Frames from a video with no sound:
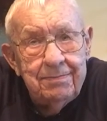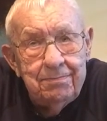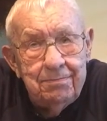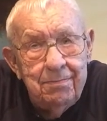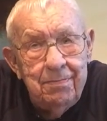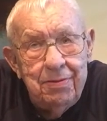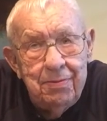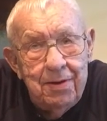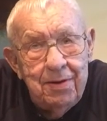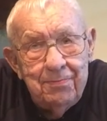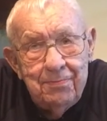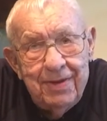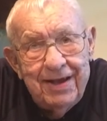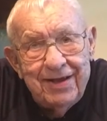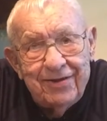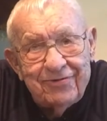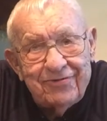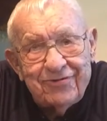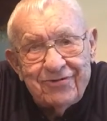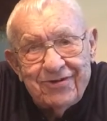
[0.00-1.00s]

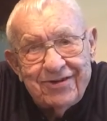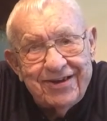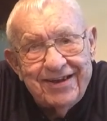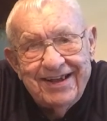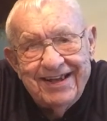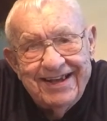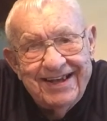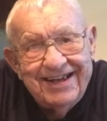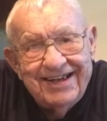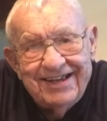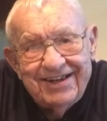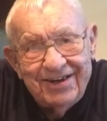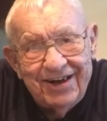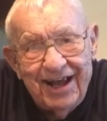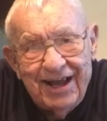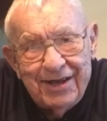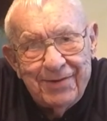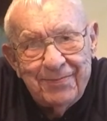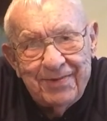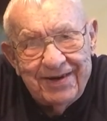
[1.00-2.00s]
best
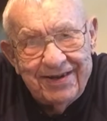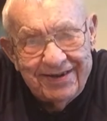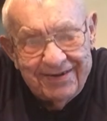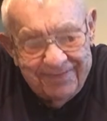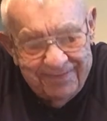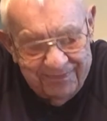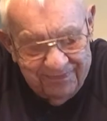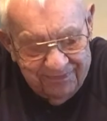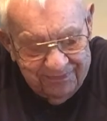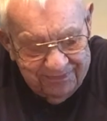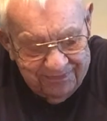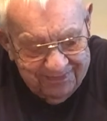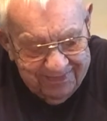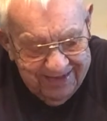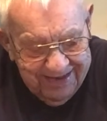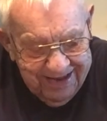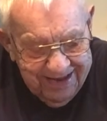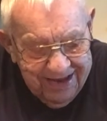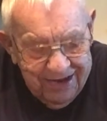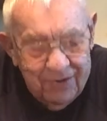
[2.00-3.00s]
lineman.
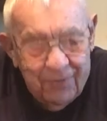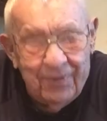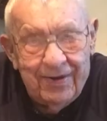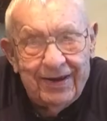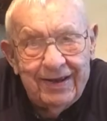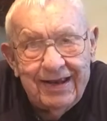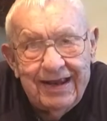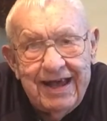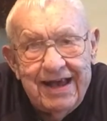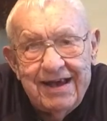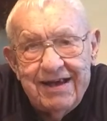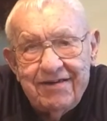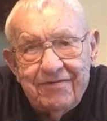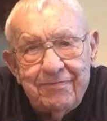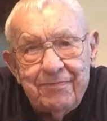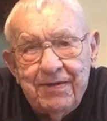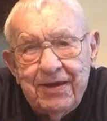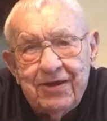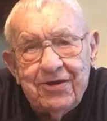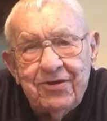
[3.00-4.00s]
We
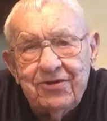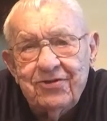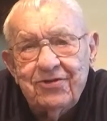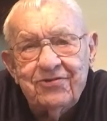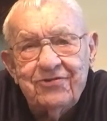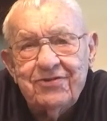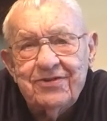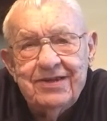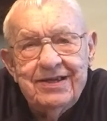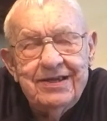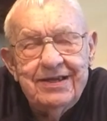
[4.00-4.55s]
laughed because